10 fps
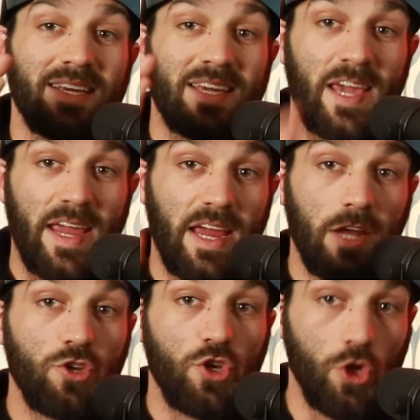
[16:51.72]

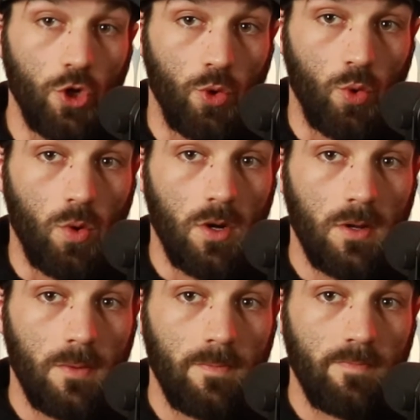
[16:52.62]
Can you
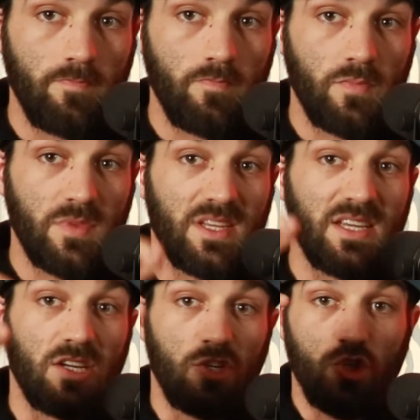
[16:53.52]

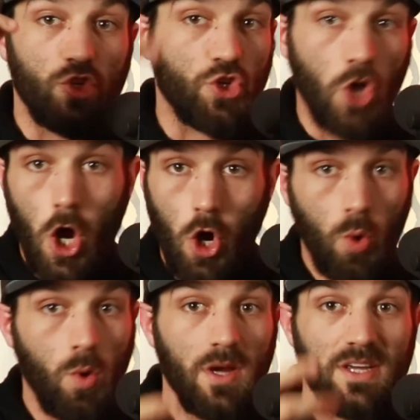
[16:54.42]

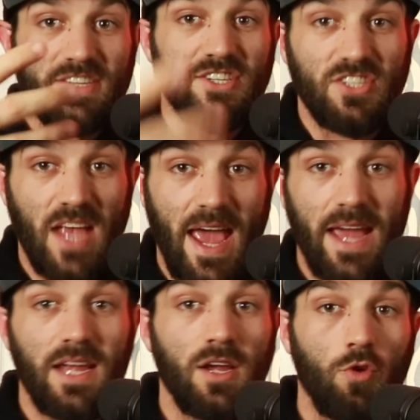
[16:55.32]
show,
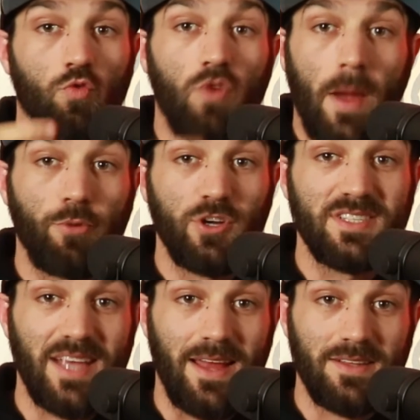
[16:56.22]
say,
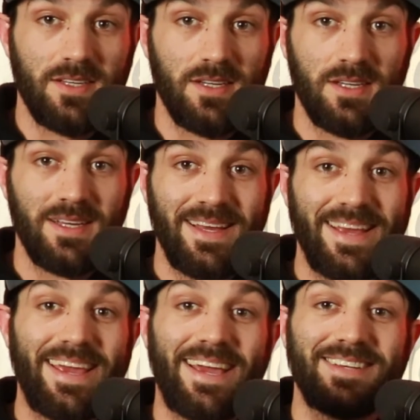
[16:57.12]
represent
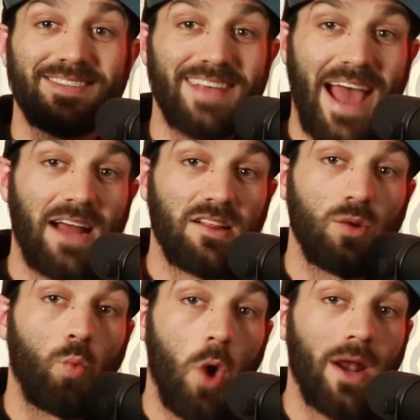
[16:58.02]
exactly
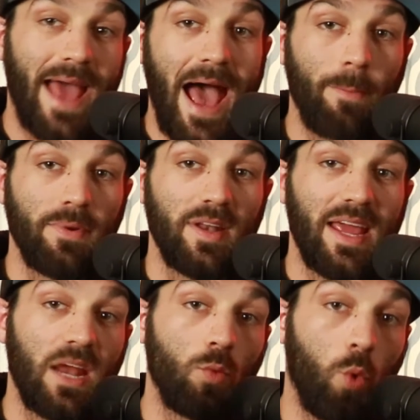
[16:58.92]
what happened
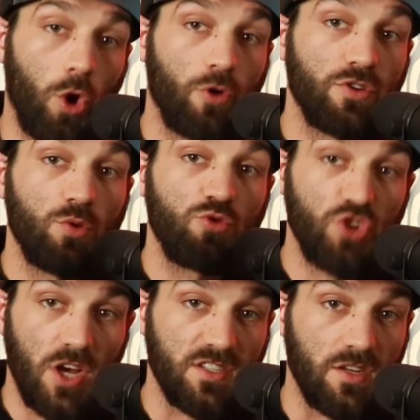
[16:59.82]
and were you
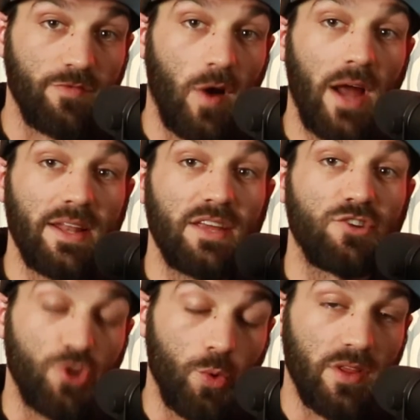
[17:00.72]
justified
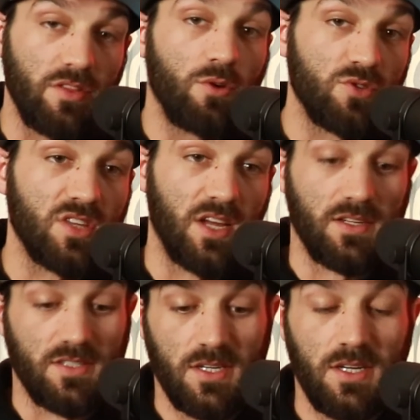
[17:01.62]
in doing those
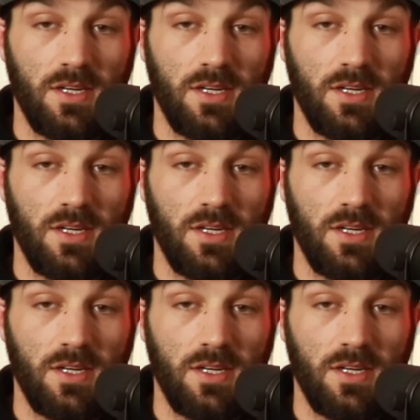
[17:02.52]
things?